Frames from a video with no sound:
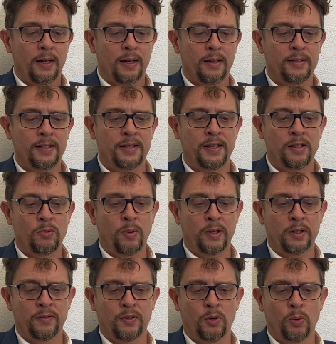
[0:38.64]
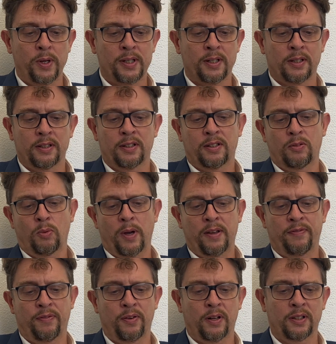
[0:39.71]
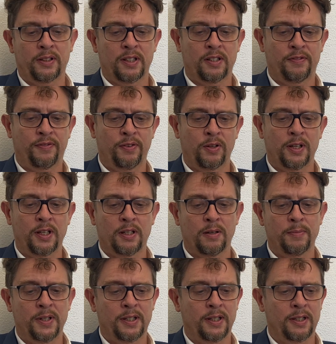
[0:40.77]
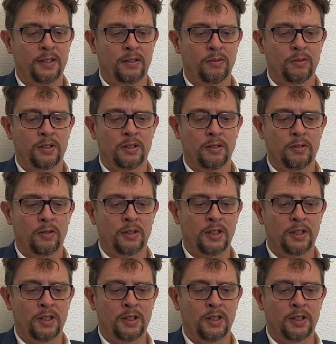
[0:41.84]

And this is one of the reasons why France is fully committed to the